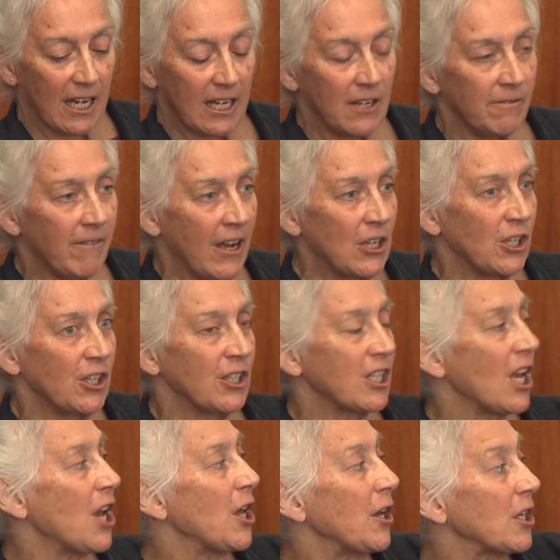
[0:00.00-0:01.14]
inventions
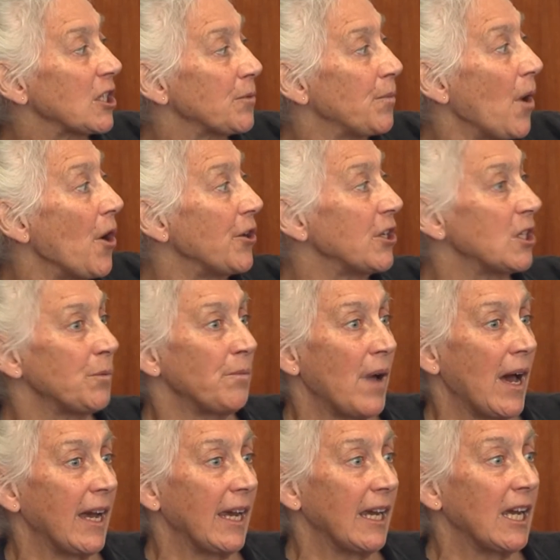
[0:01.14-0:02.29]
spawned
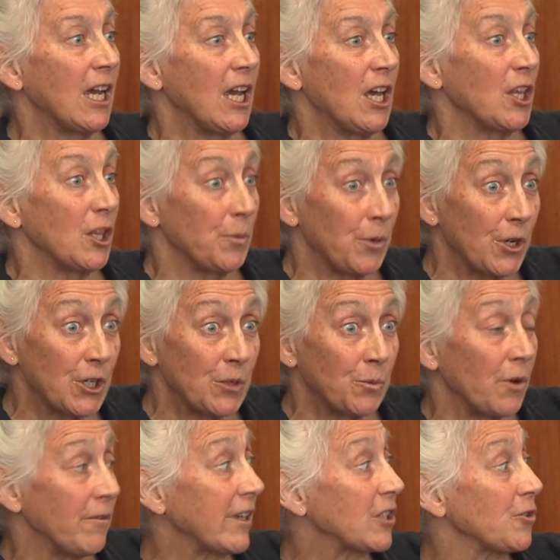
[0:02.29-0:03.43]
by the Persian
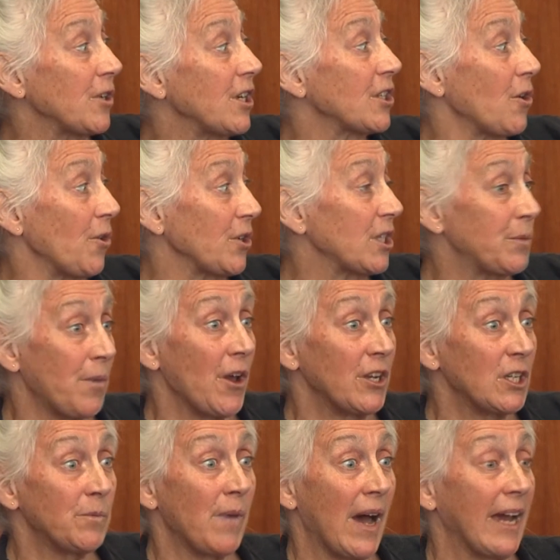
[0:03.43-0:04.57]
War victories or
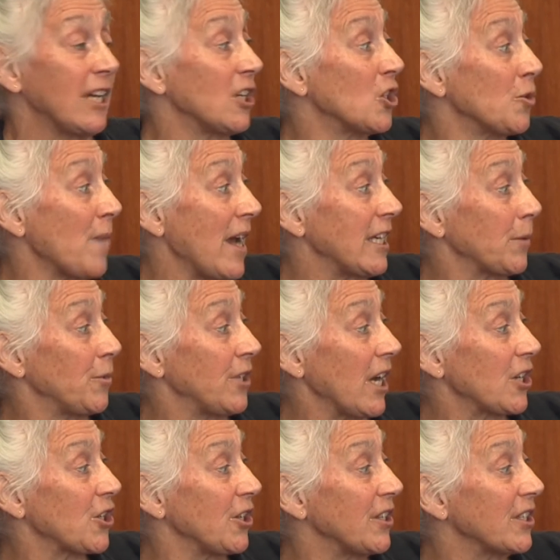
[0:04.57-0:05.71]
spawned by dramatic
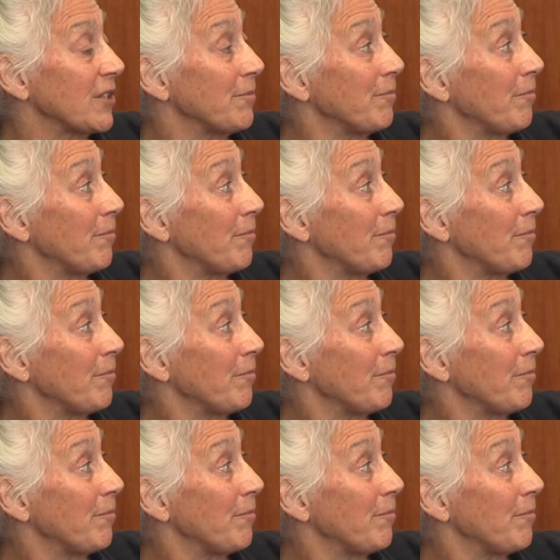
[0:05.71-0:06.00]
productions.